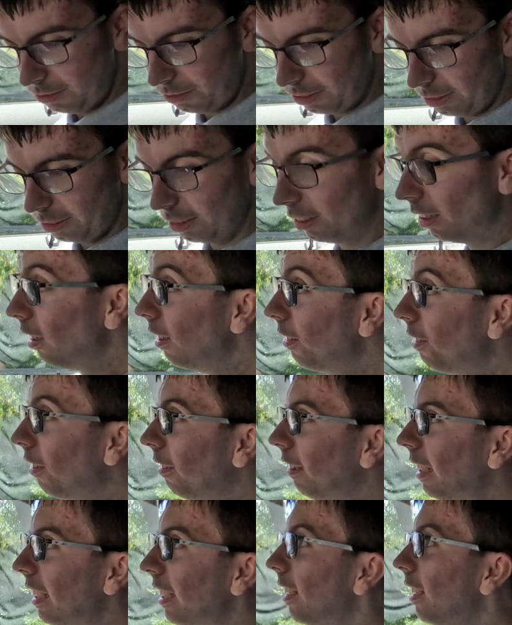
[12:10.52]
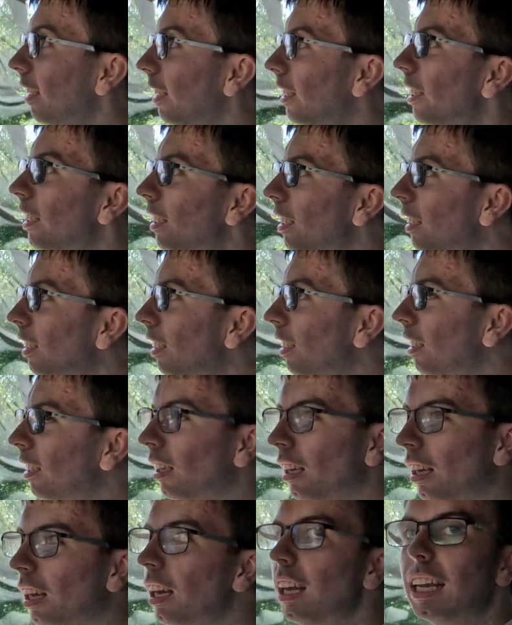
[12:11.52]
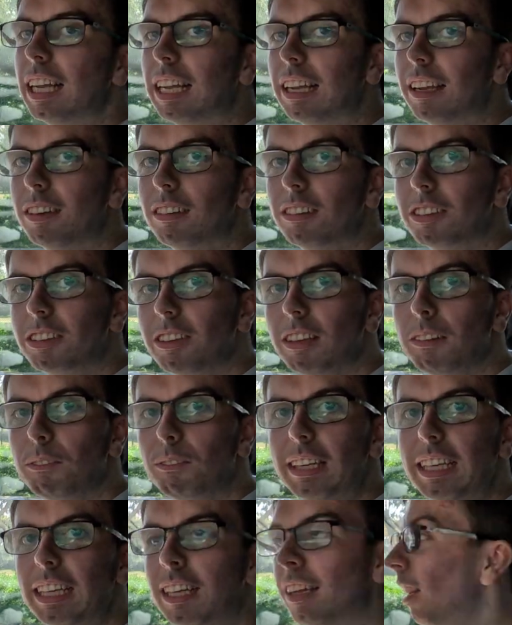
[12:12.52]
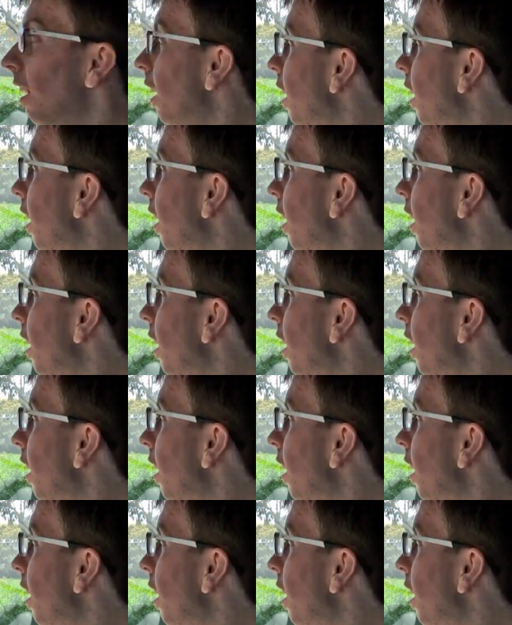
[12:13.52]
for reasons here in Australia.